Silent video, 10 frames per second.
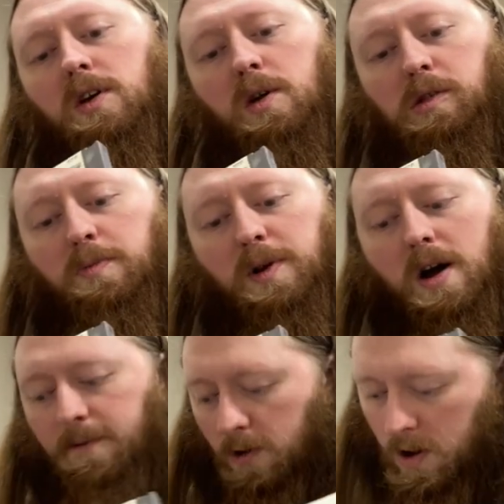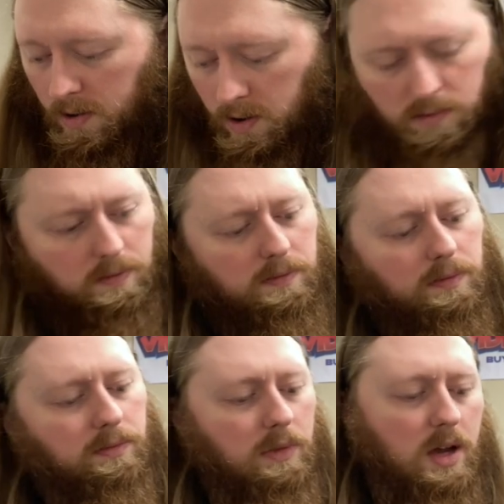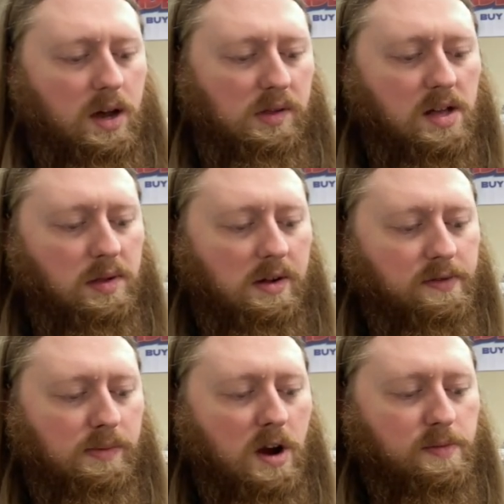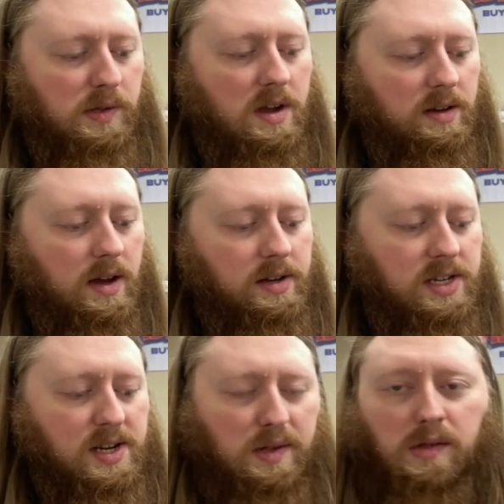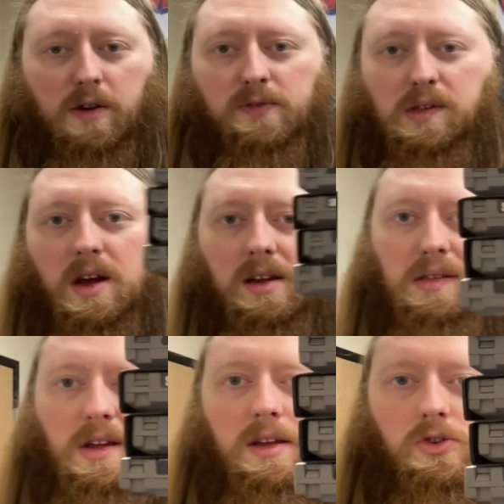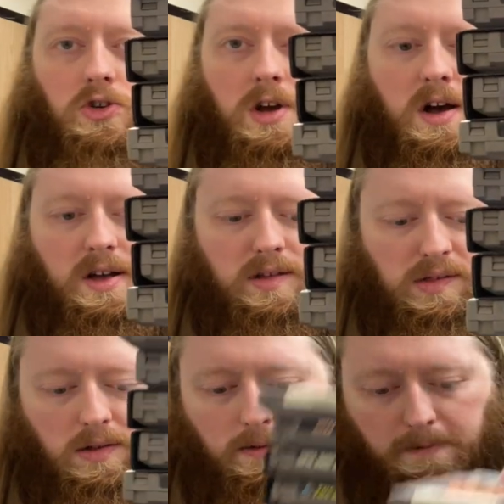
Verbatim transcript: Super Off Road, uh, Silent Service, Mario Bros. Duck Hunt, TNC Surf Designs, and Jaws.